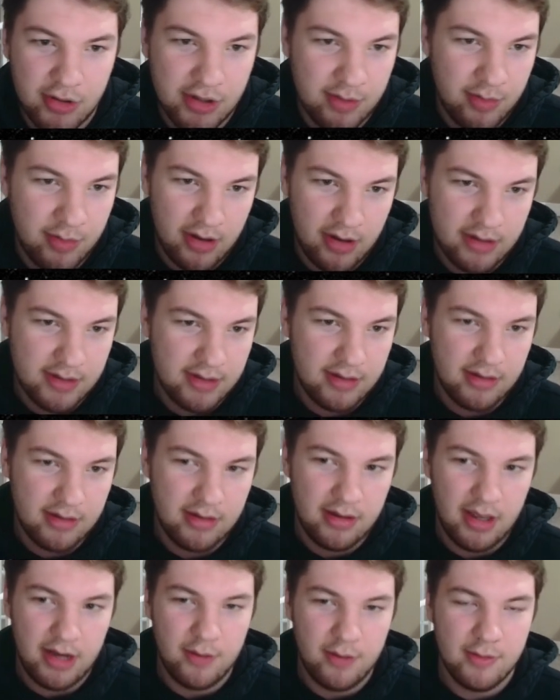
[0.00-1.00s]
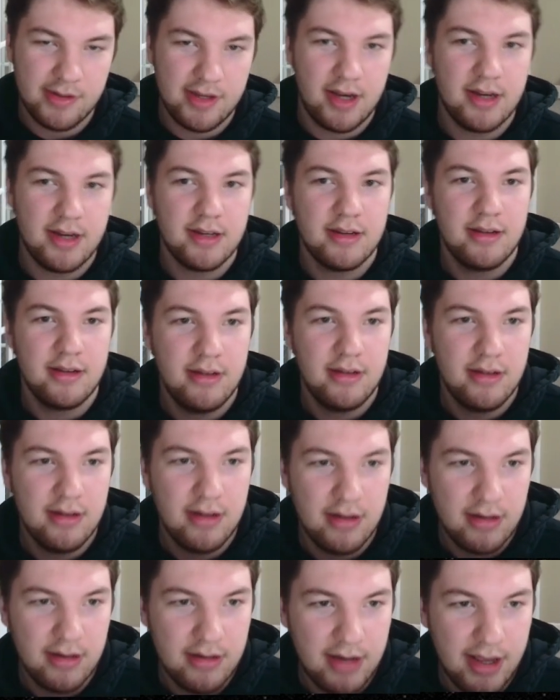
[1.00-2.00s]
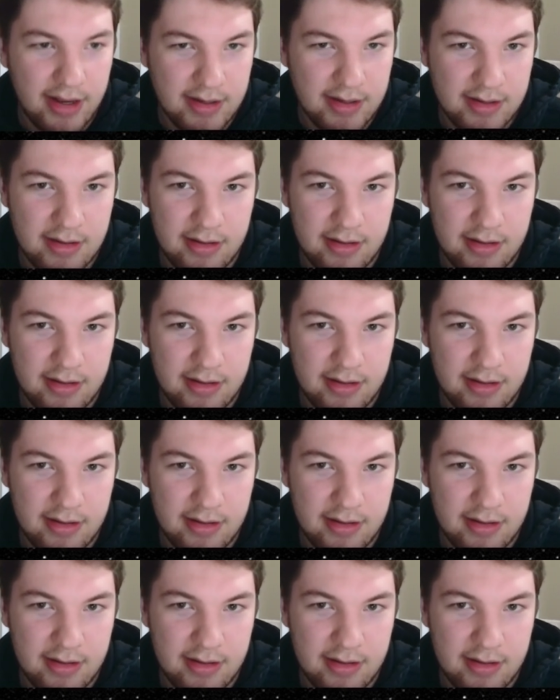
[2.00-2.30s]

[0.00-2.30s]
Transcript: the pawns, and he resigned. Nice.